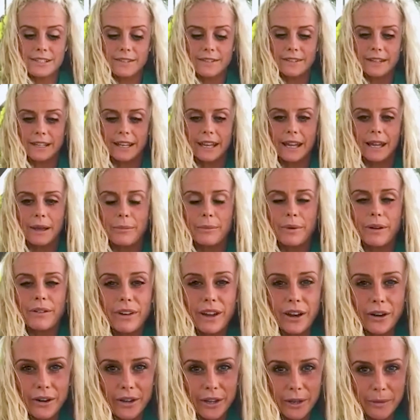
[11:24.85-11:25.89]
So like I'm a
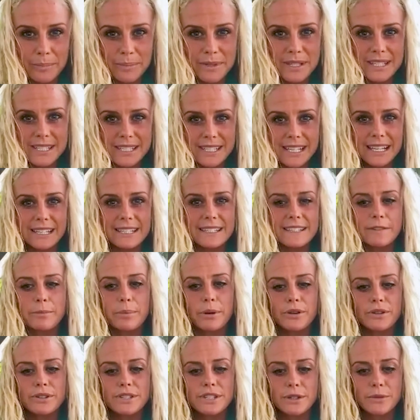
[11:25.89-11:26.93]
very obsessive
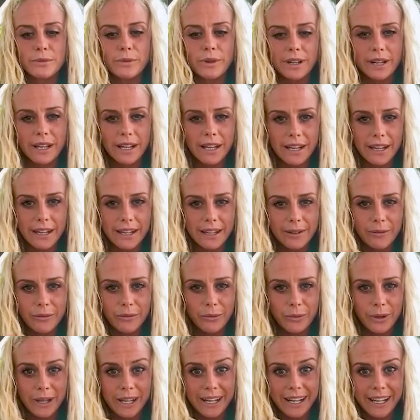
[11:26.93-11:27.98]
person.
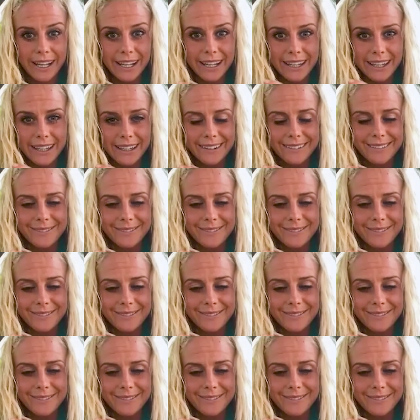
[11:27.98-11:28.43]
When I